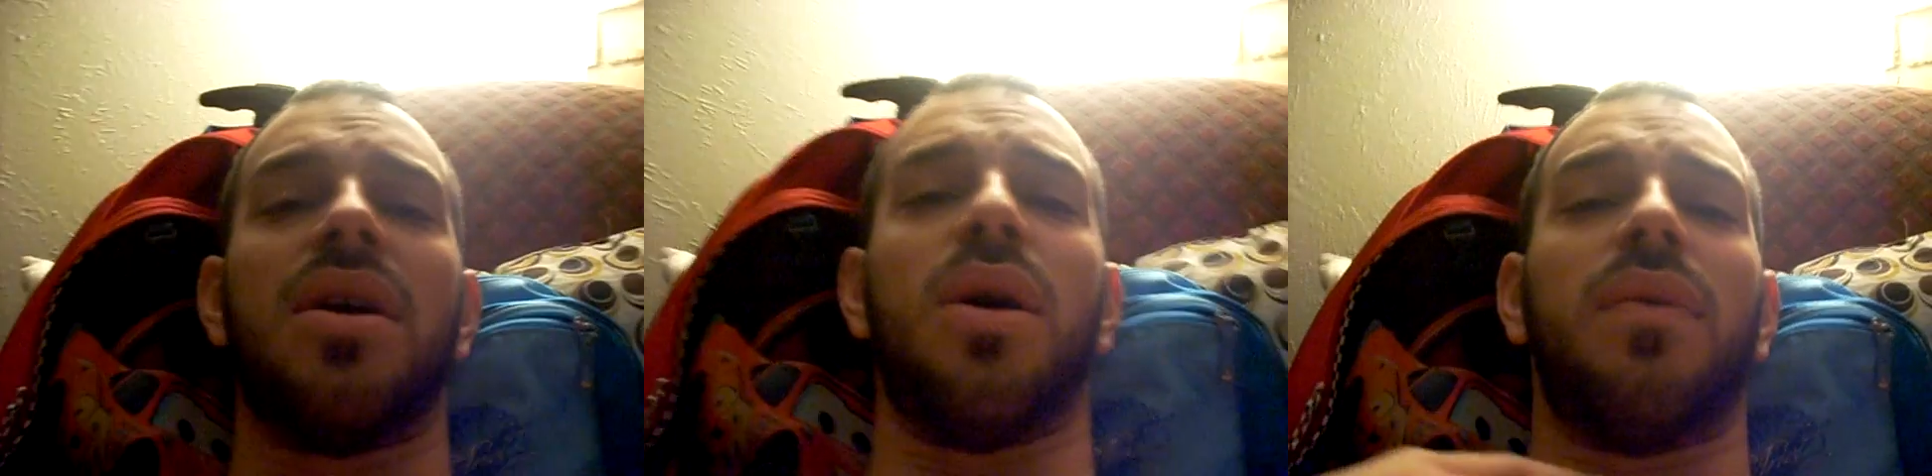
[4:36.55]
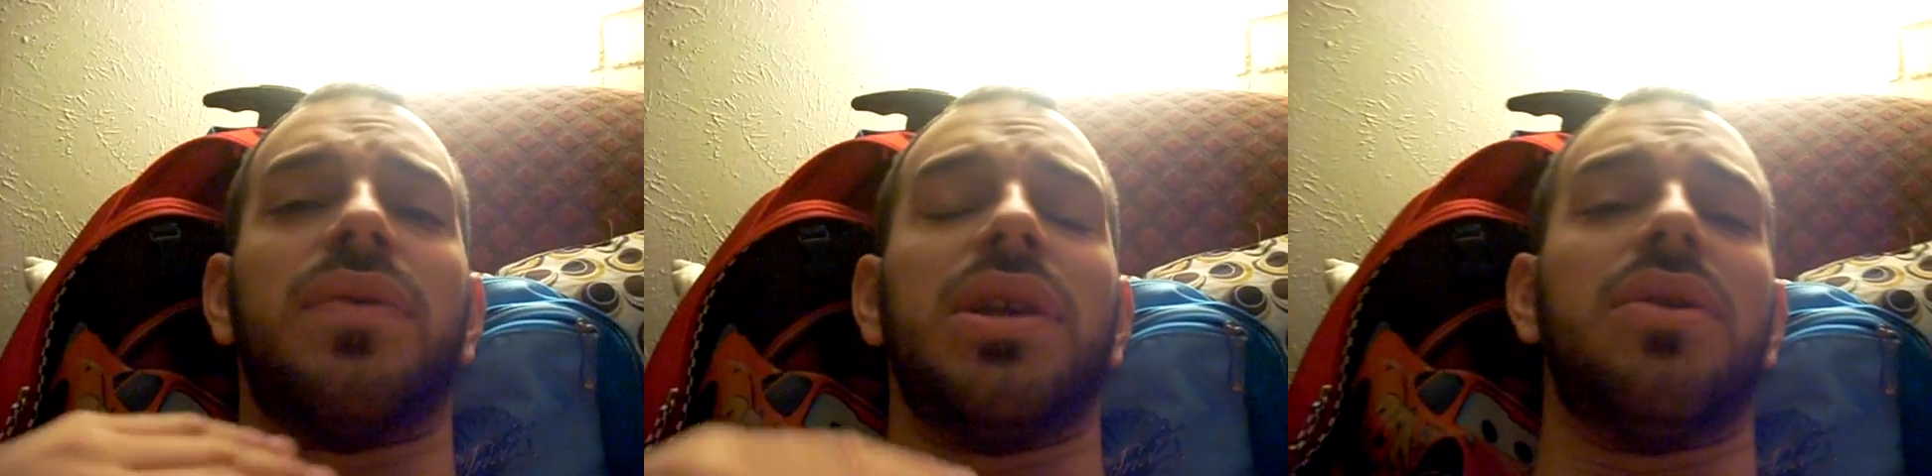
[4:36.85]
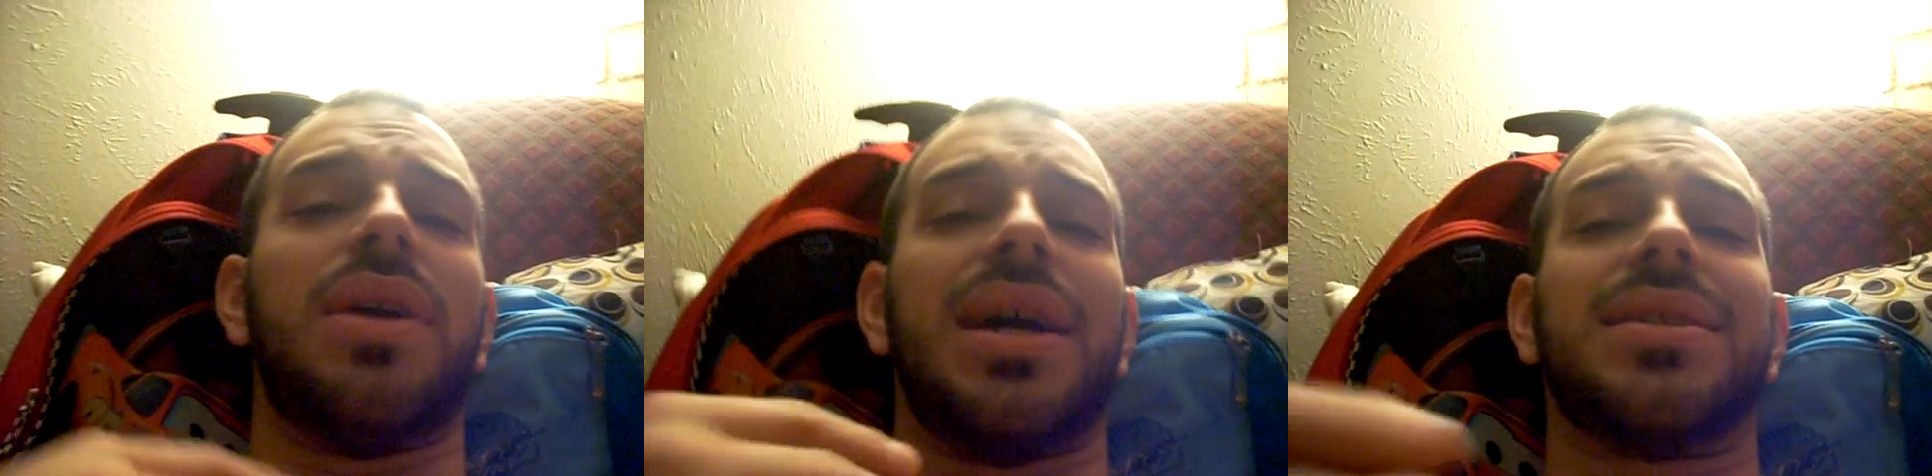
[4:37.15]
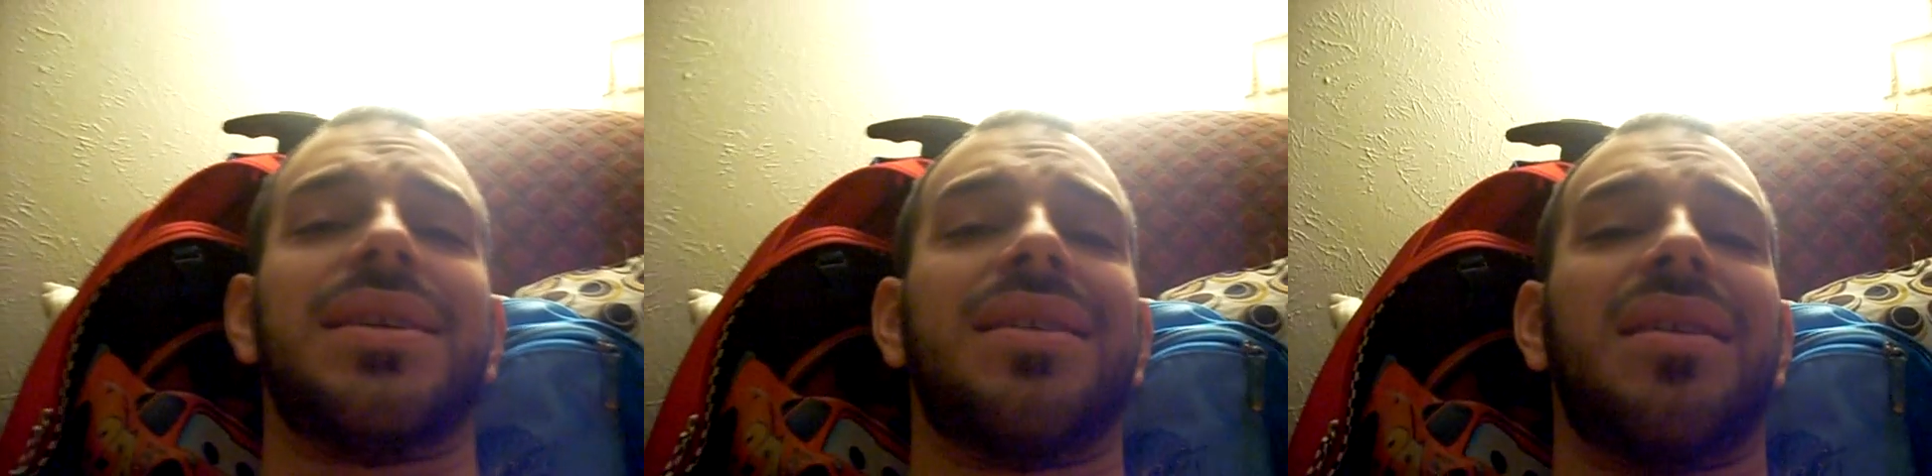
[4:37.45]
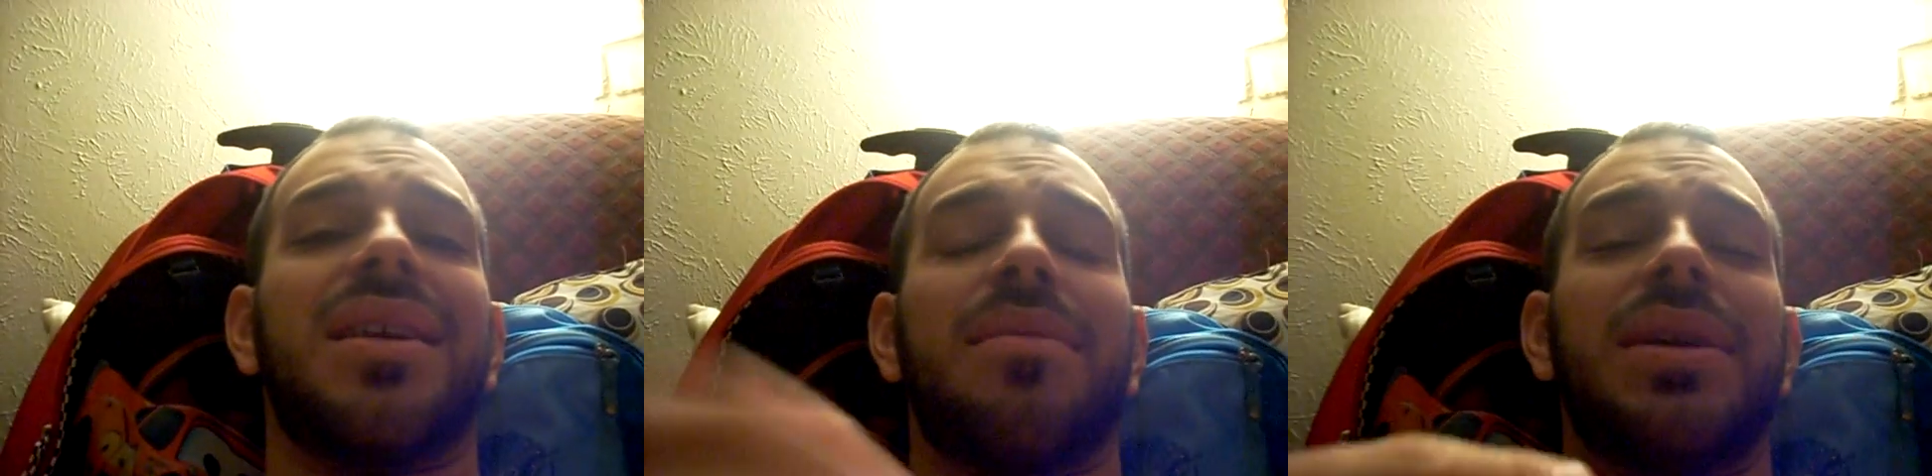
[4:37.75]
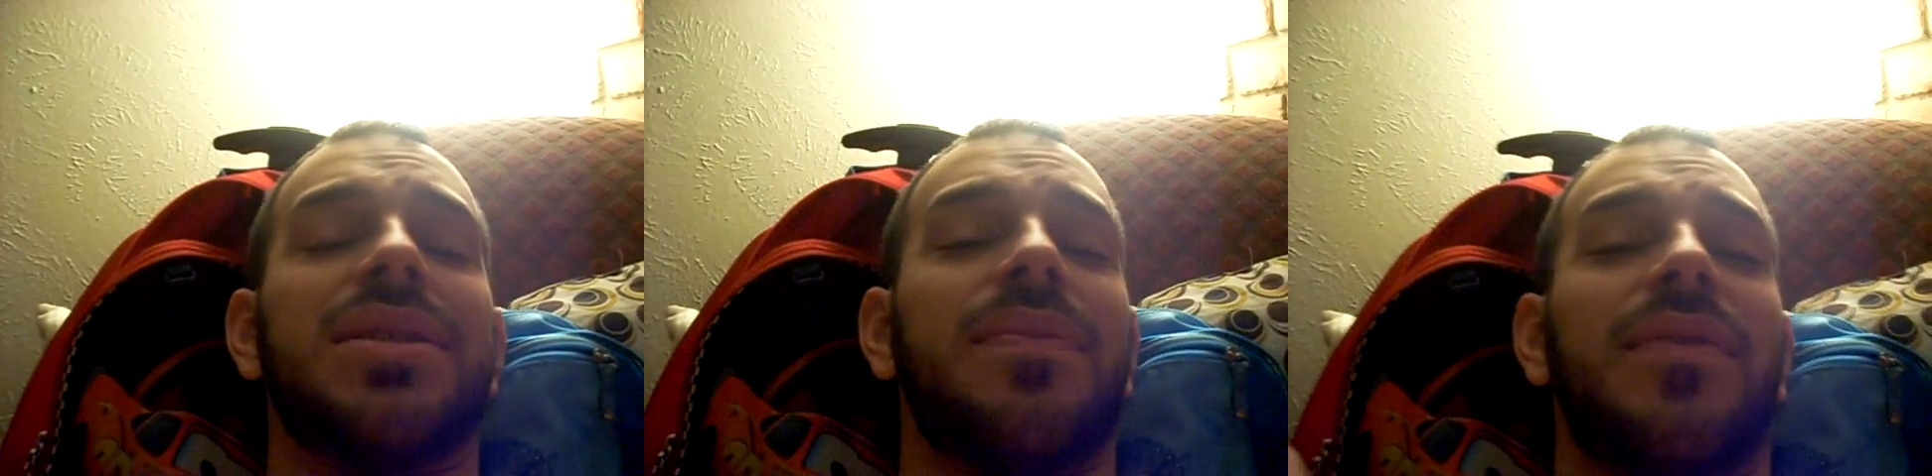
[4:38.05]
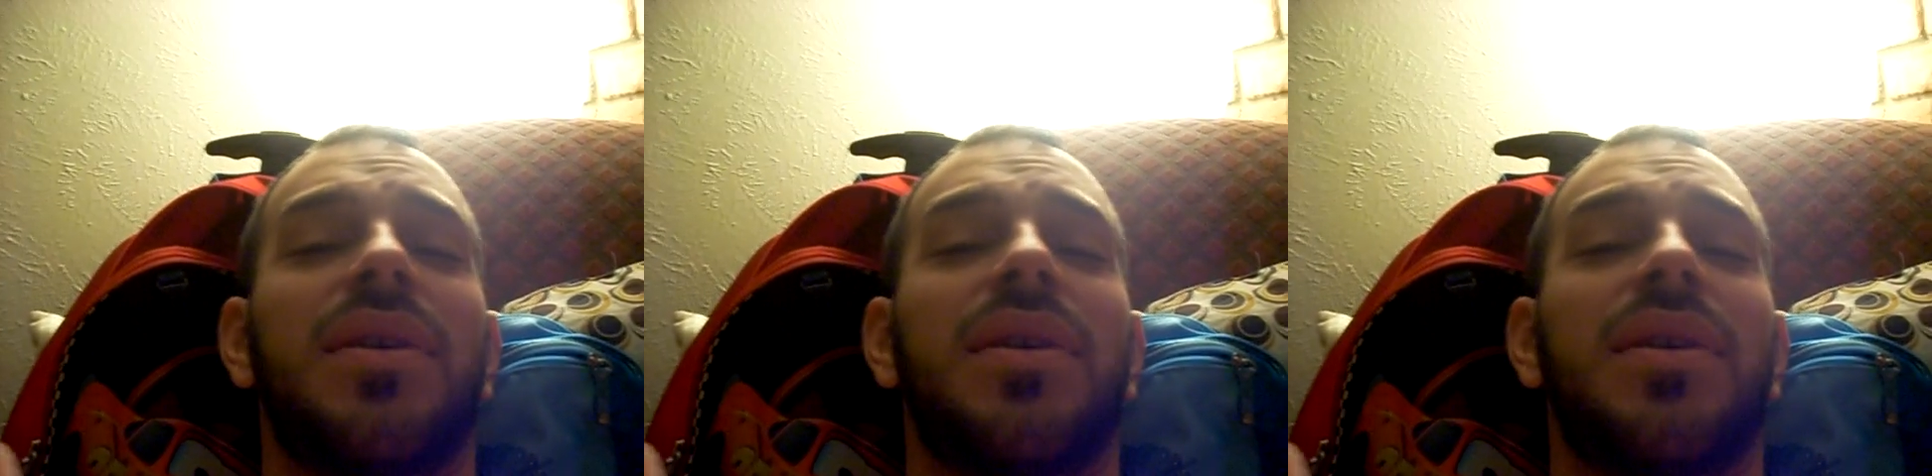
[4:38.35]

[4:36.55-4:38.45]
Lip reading: Hopefully you guys can give me some